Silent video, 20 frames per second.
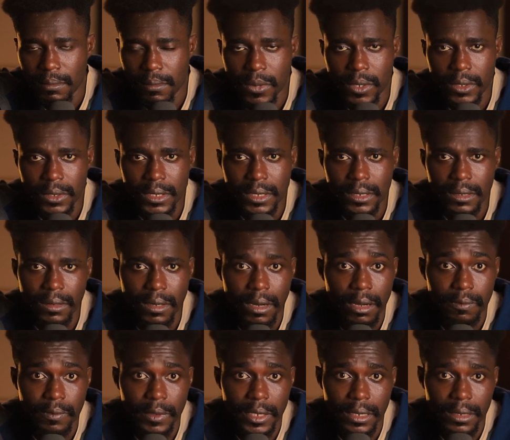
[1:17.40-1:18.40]
Most
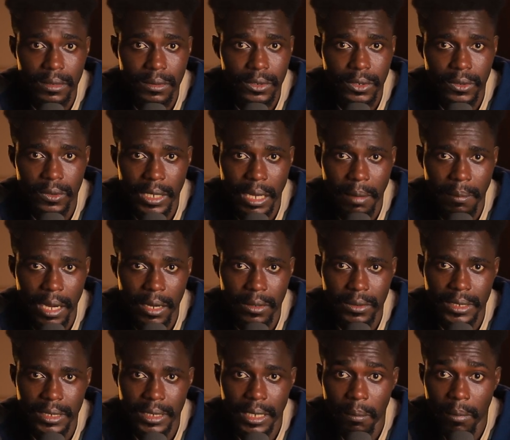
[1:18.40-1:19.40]
often, you come
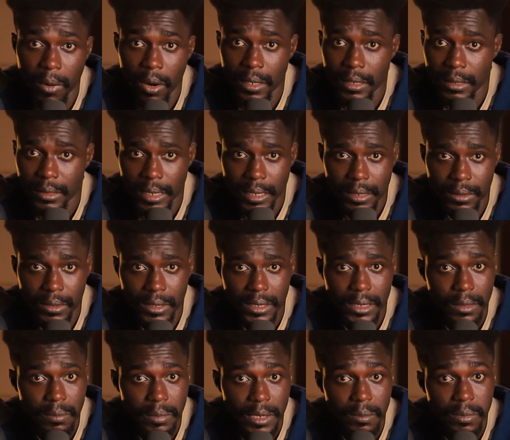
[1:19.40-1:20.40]
out in the mornings and you
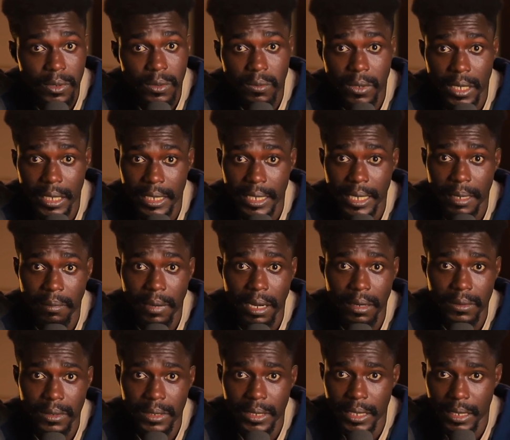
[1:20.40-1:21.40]
see people walking
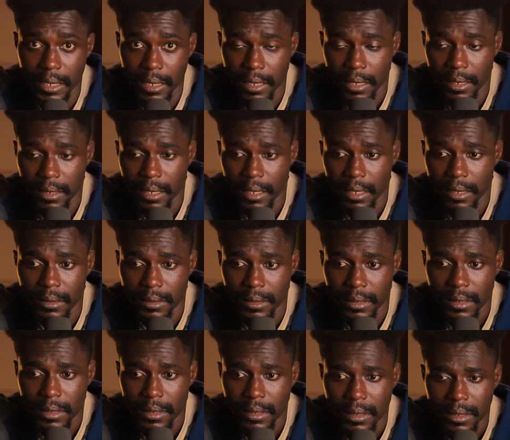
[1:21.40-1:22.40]
about naked, and
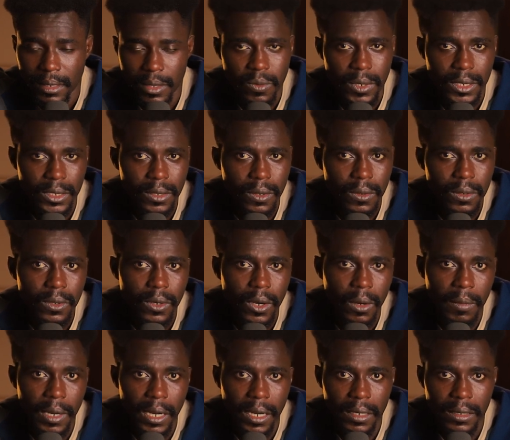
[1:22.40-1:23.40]
it was so
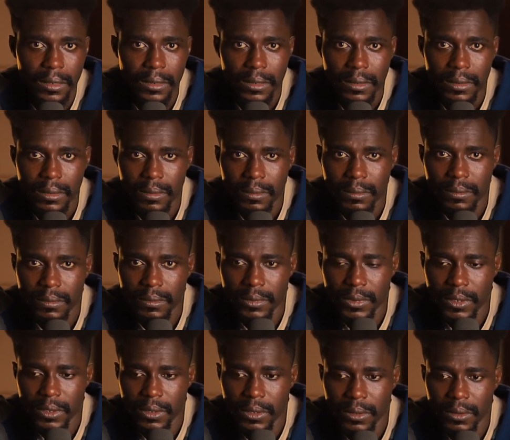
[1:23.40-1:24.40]
normal.
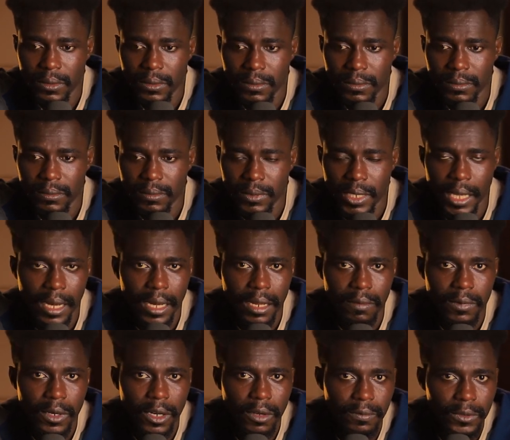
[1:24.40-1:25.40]
You know, their
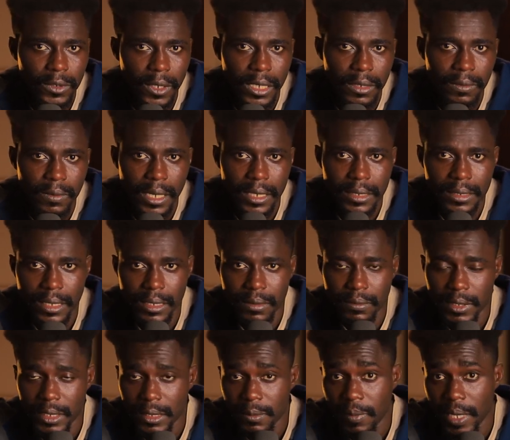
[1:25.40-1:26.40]
level of tolerance
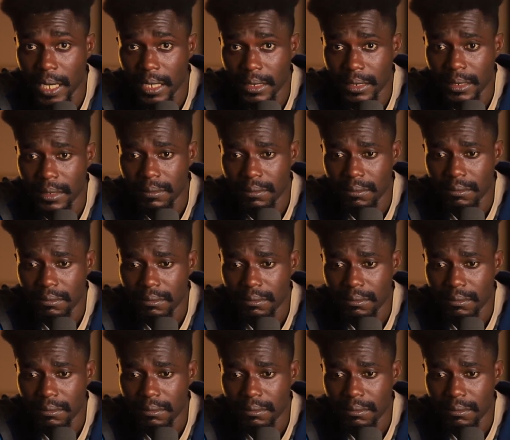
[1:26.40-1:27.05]
and respect